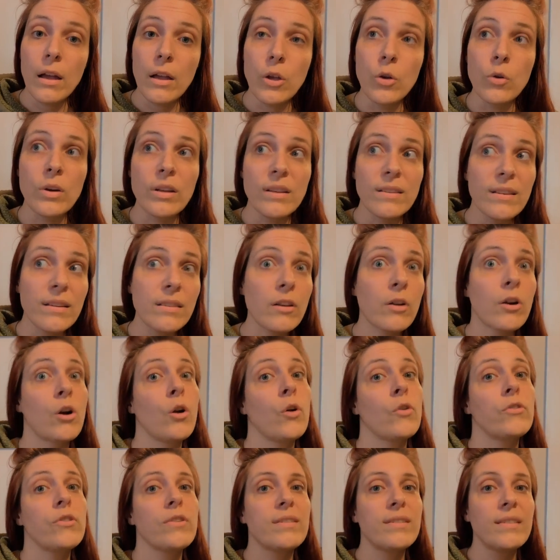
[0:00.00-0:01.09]
you can sit there and
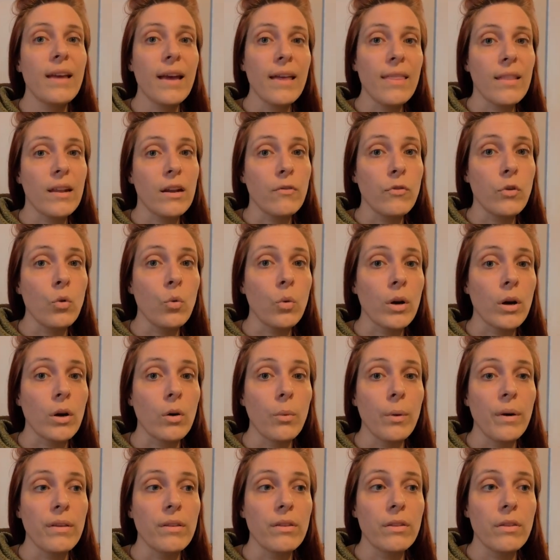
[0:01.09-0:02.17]
also say that if you work
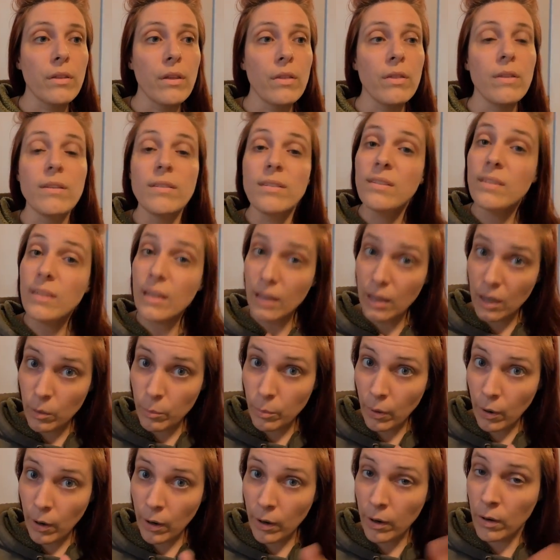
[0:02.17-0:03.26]
with the singing
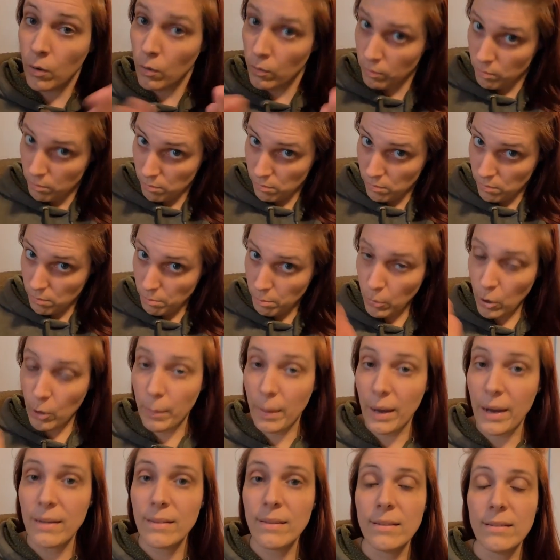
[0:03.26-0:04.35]
part,
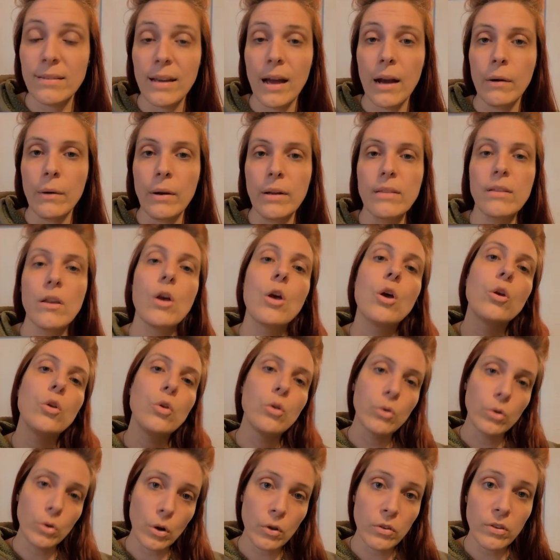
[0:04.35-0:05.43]
mermaids and sirens, you
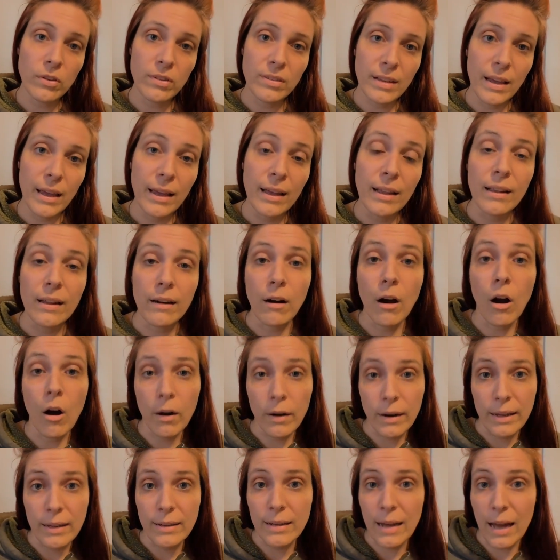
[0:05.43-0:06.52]
can also say
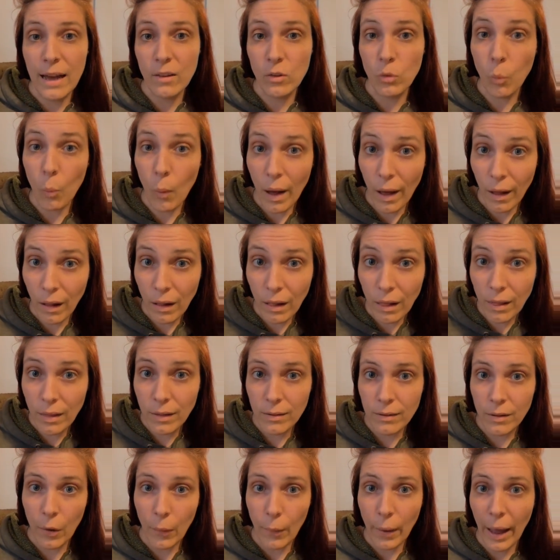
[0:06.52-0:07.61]
clairaudient as well,
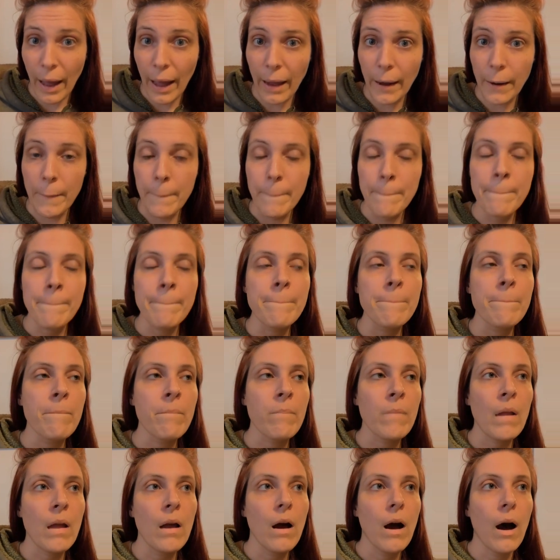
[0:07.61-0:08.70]
okay?
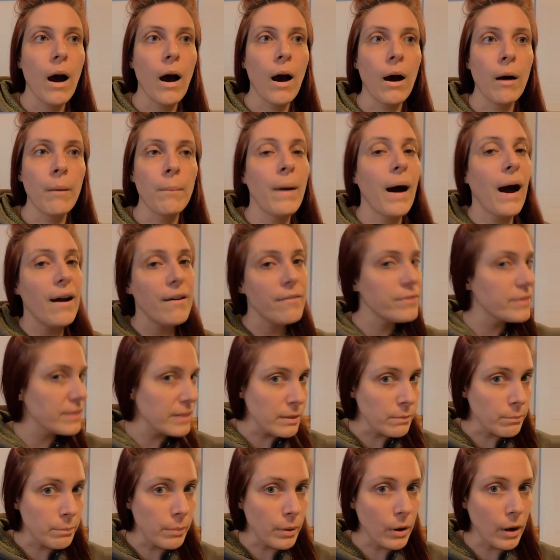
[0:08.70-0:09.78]

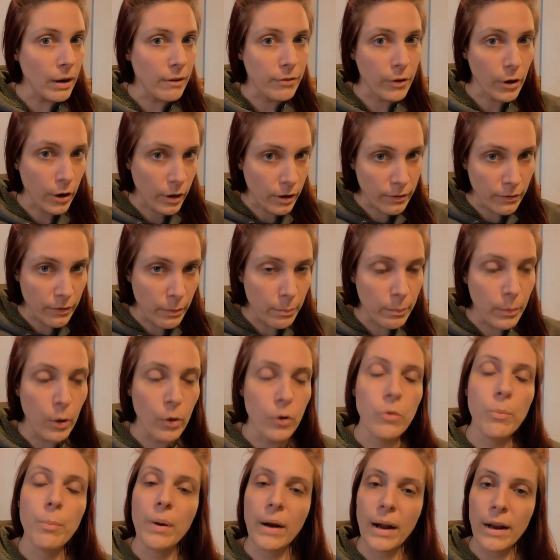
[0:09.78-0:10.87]
I've heard of it
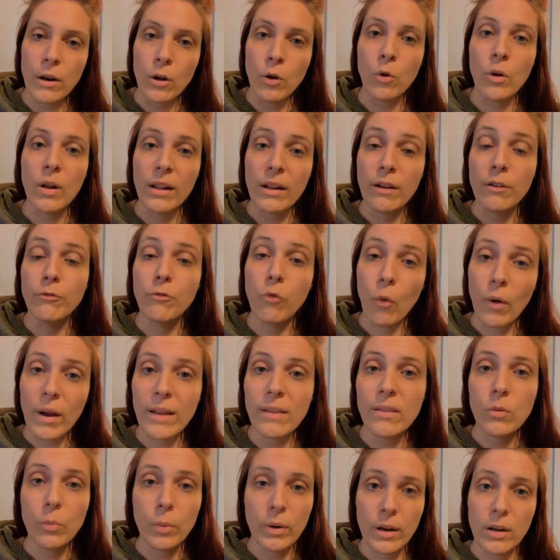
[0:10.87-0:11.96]
both, but I know
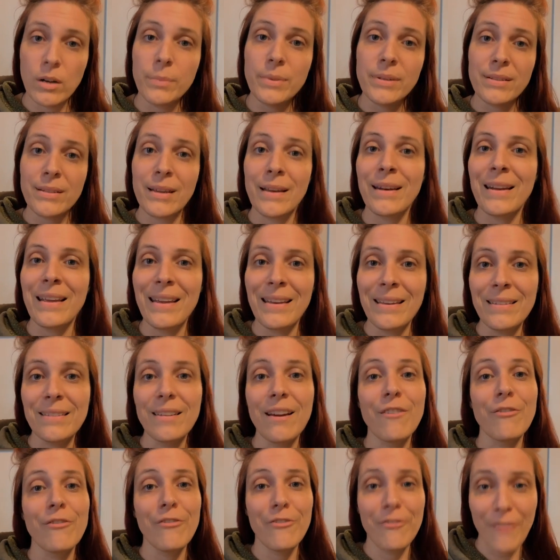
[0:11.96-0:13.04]
clairvoyance 100% is
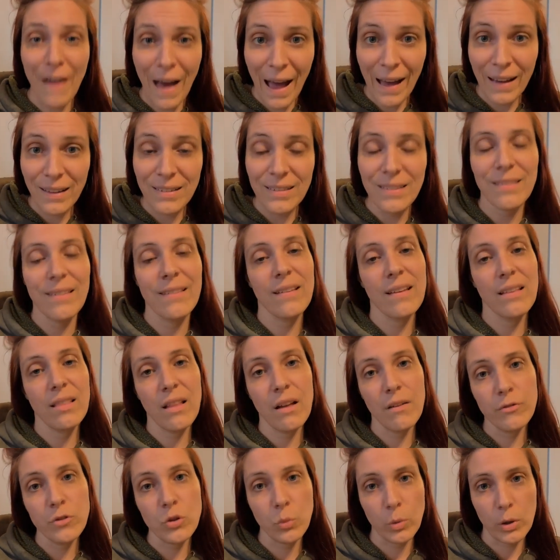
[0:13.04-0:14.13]
a fact that they
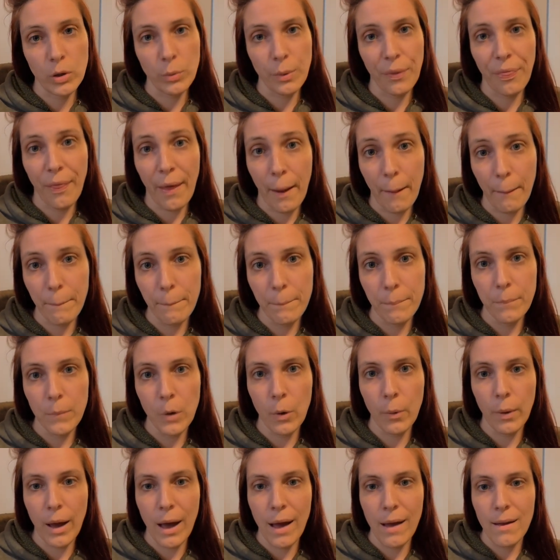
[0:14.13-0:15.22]
love to work with them,
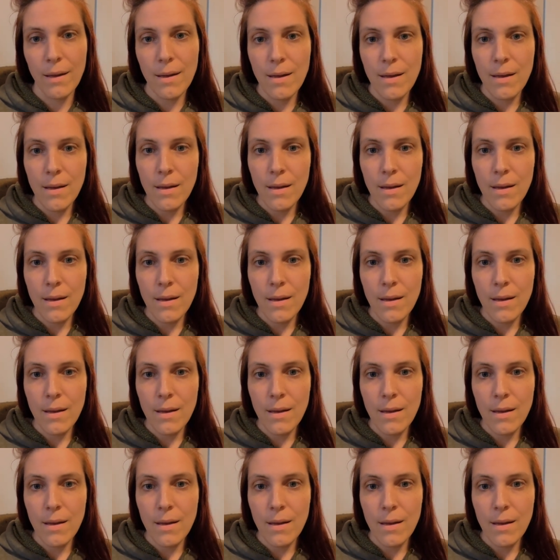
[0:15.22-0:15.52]
okay?